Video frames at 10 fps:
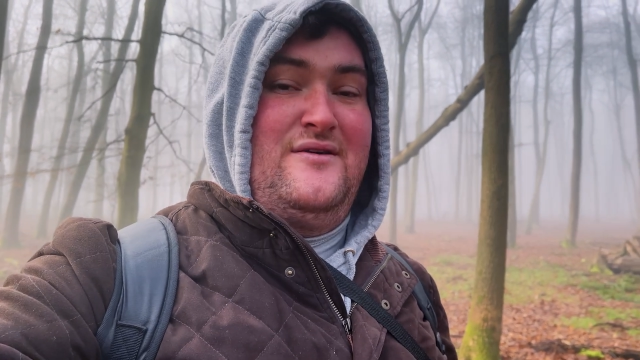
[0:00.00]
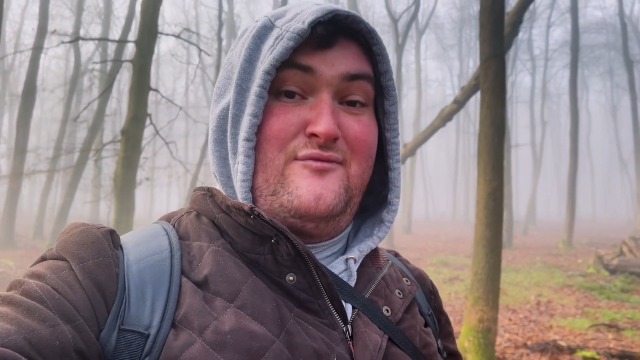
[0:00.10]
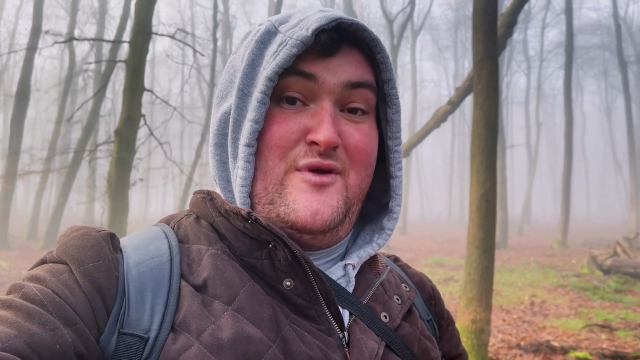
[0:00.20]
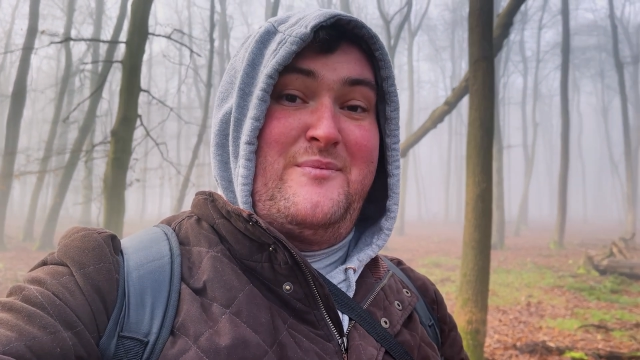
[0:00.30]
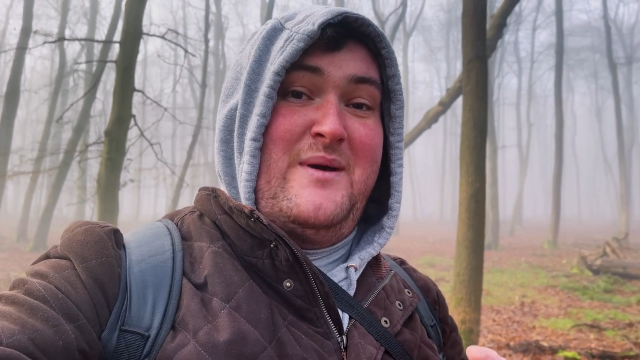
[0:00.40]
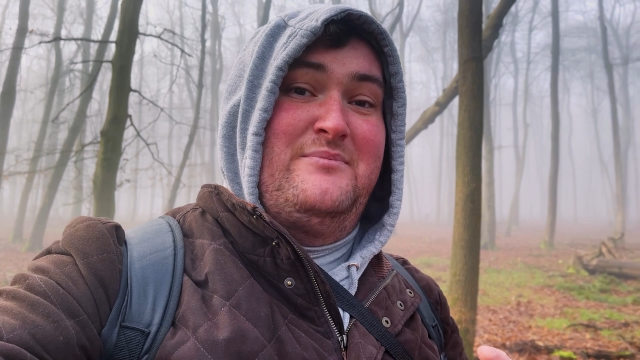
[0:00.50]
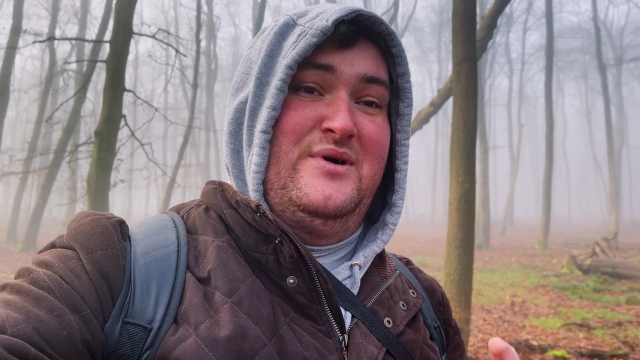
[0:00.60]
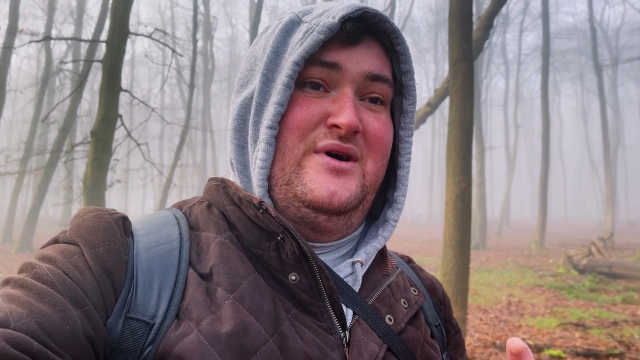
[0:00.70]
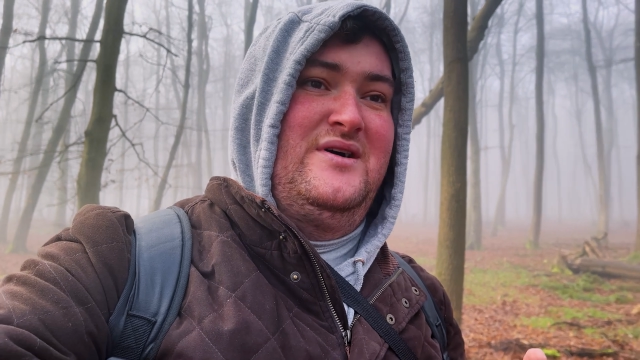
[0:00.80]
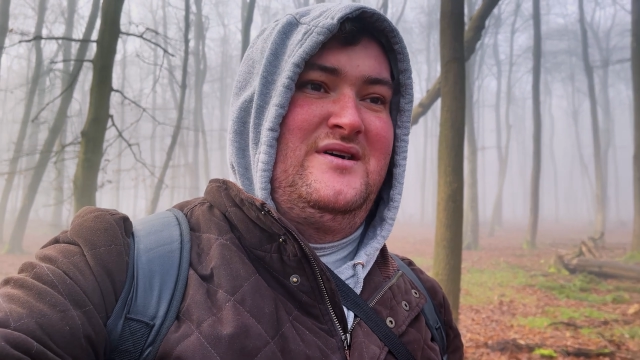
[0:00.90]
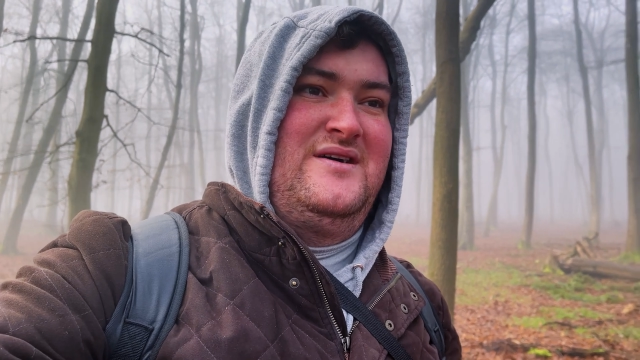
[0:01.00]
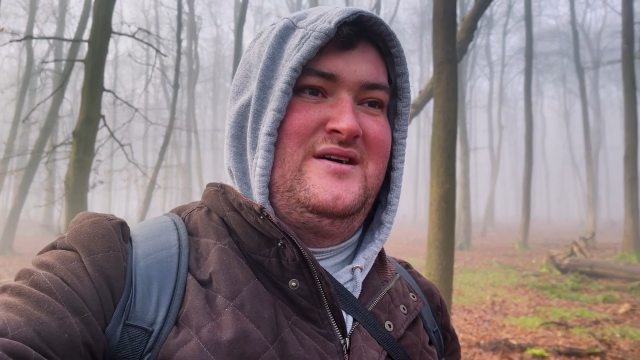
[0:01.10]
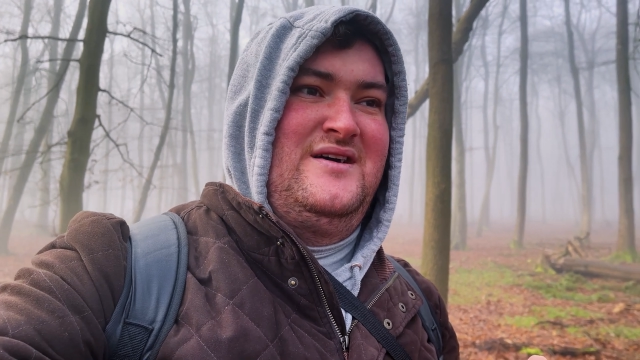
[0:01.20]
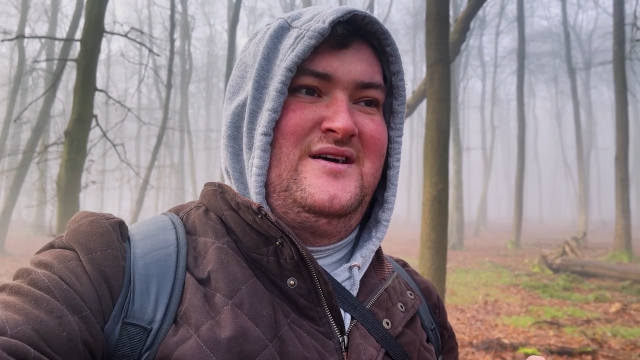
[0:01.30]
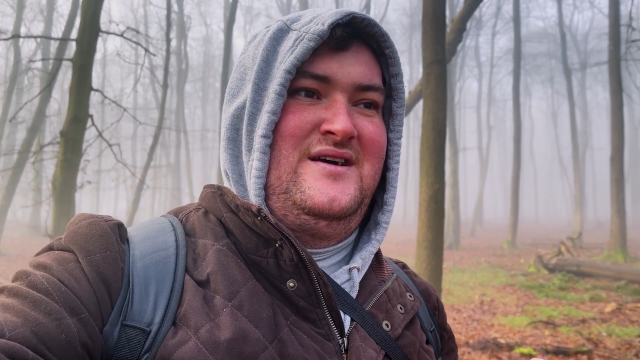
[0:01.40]
Remember,
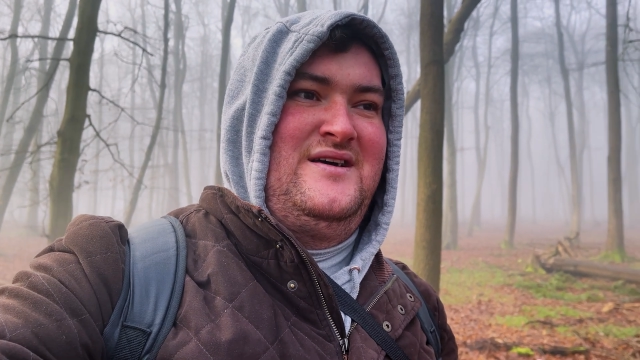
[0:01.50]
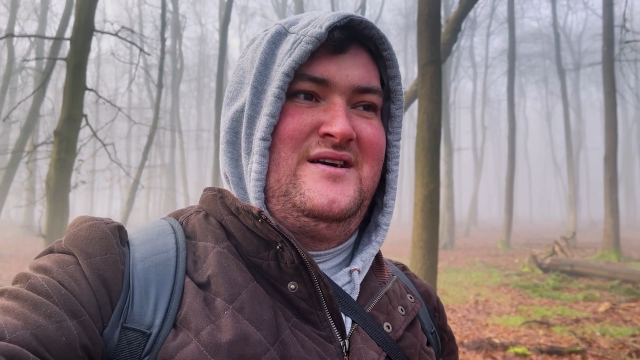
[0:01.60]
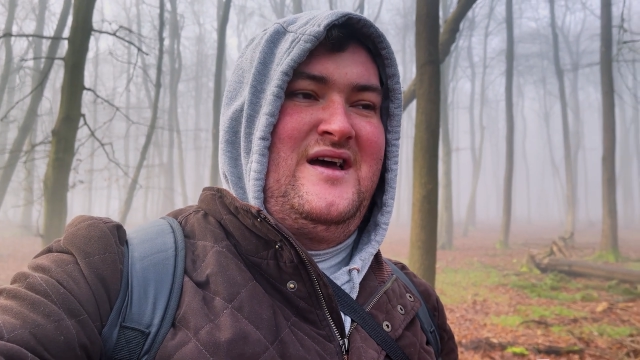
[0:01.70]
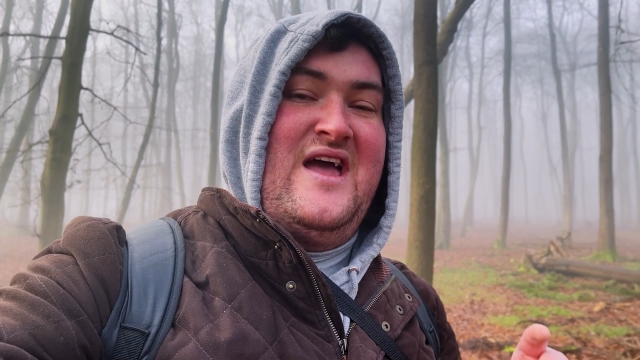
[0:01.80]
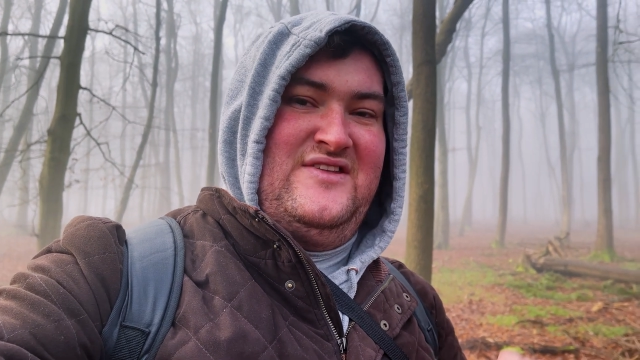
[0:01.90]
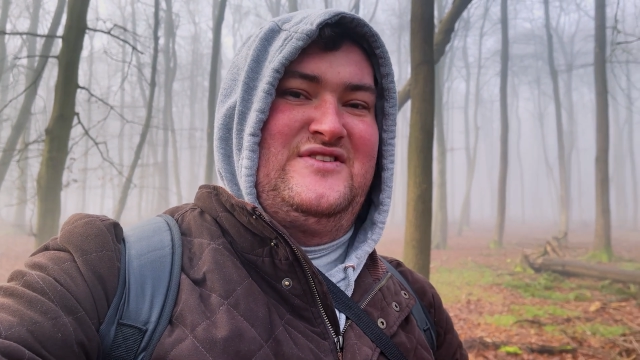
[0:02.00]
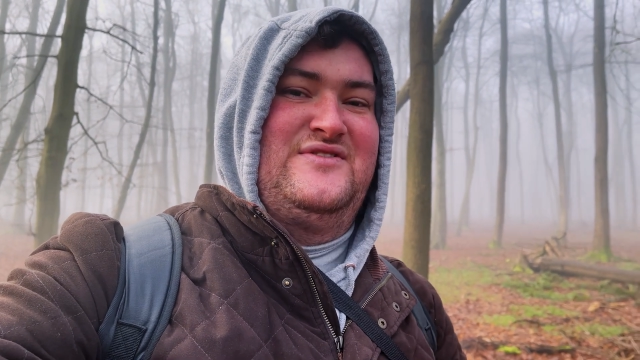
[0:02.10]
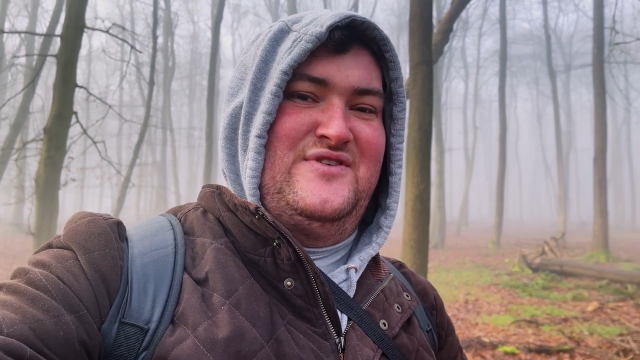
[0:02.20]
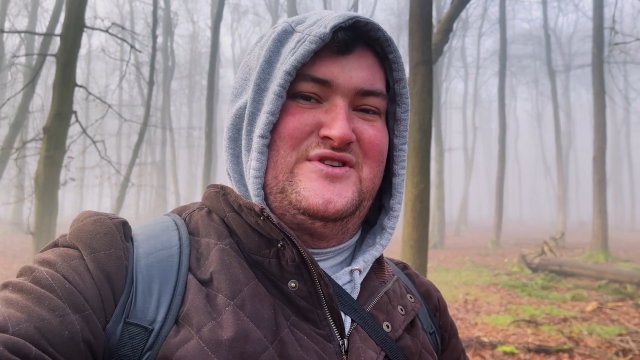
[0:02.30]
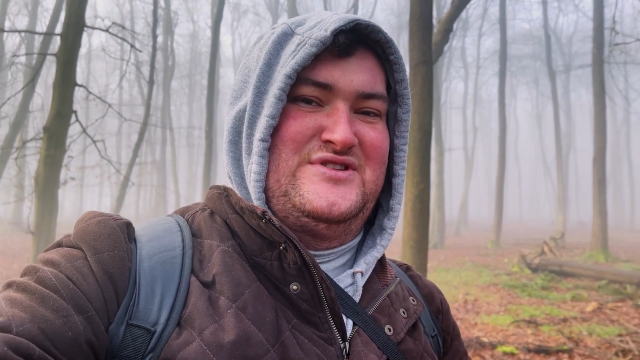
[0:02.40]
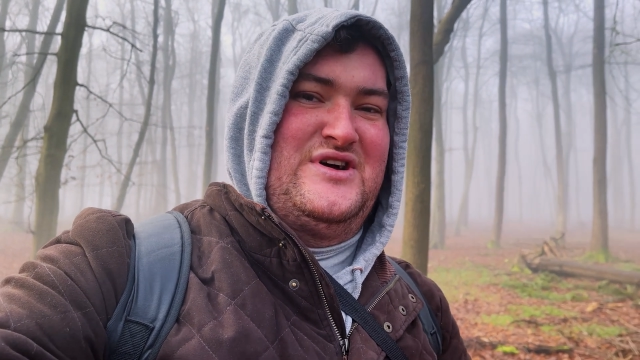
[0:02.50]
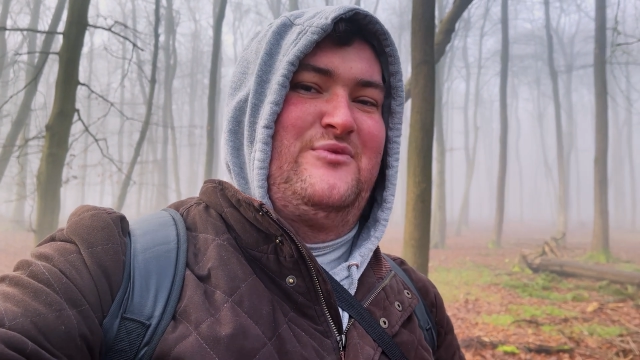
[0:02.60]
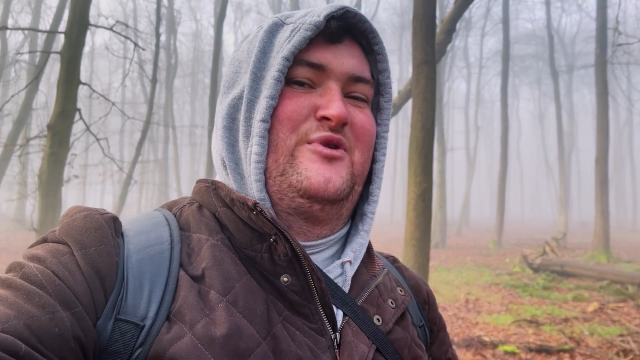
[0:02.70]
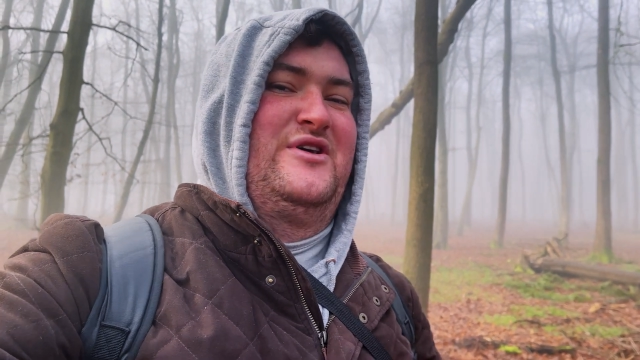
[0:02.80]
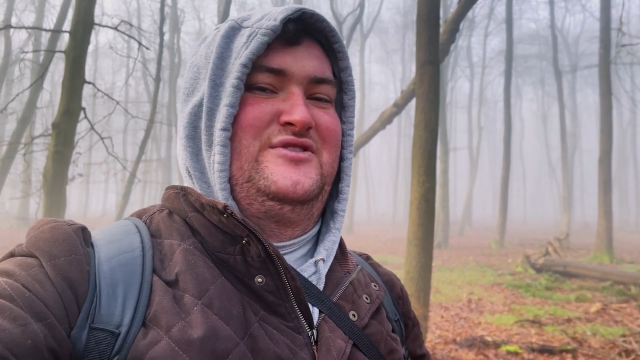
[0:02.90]
it's the first
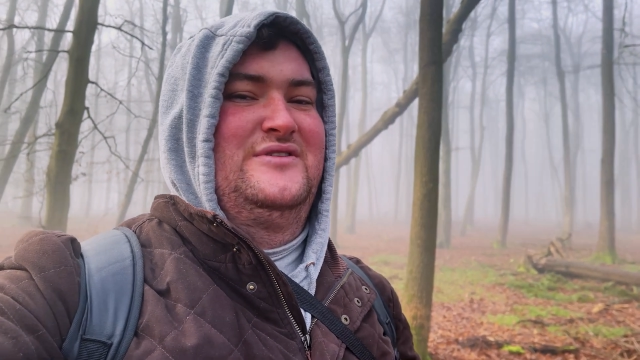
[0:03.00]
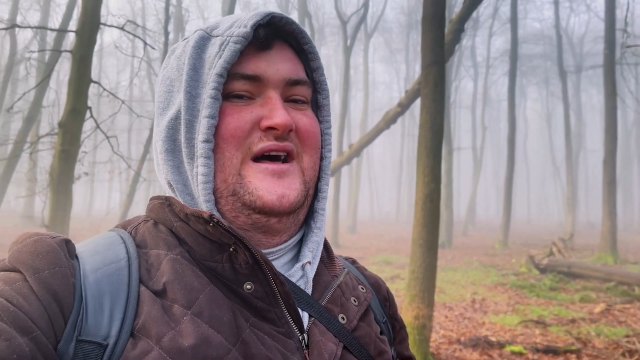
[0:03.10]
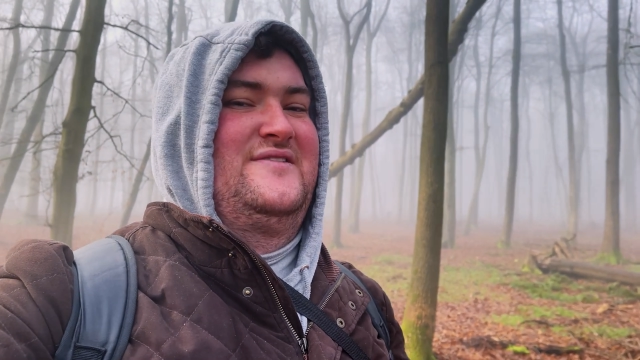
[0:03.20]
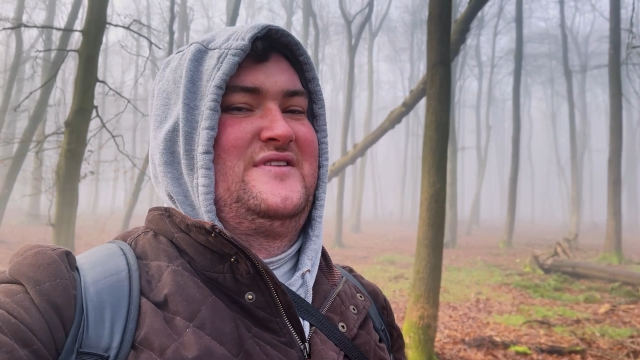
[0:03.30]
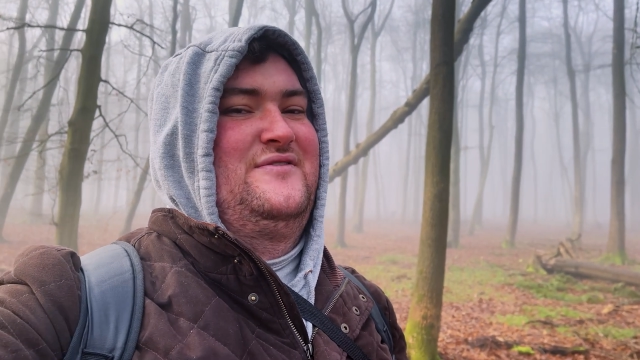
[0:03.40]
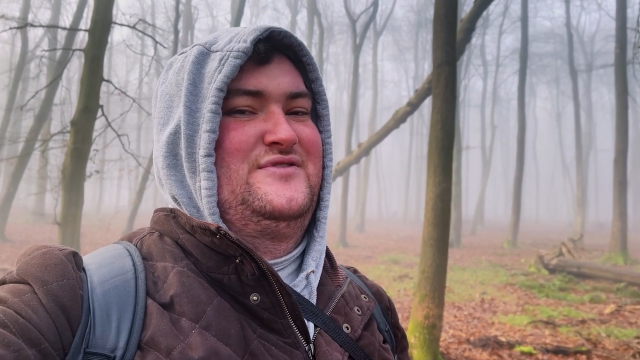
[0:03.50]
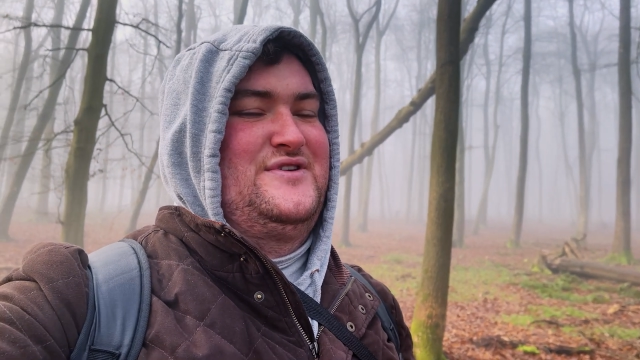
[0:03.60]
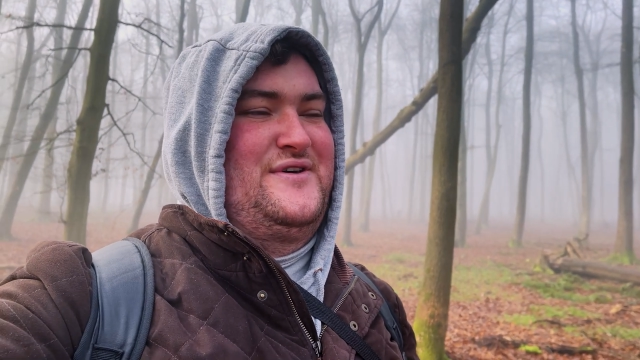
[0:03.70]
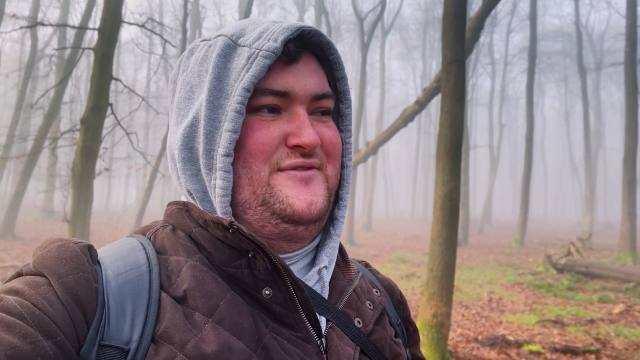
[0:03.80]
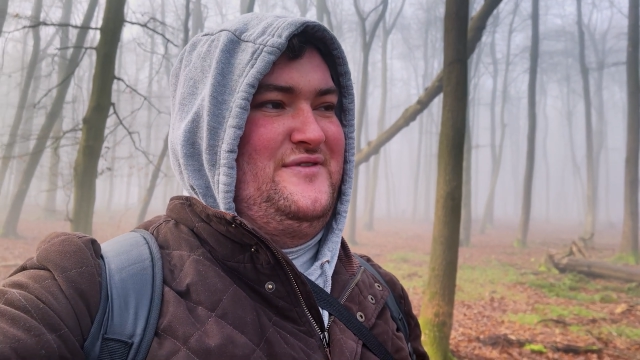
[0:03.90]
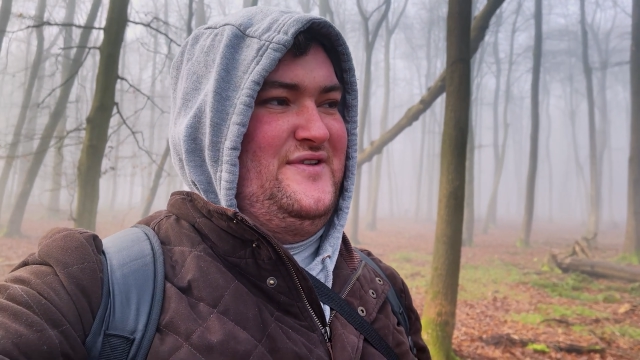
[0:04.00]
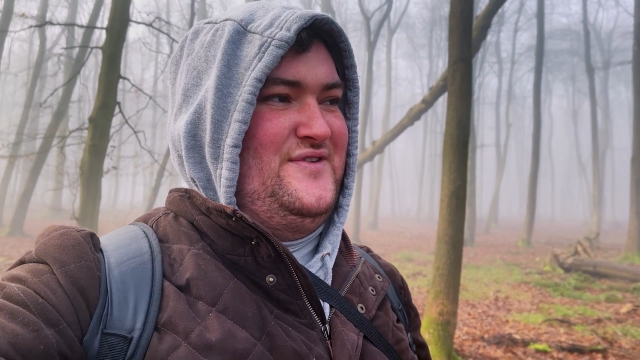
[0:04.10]
time when I do landscape photography,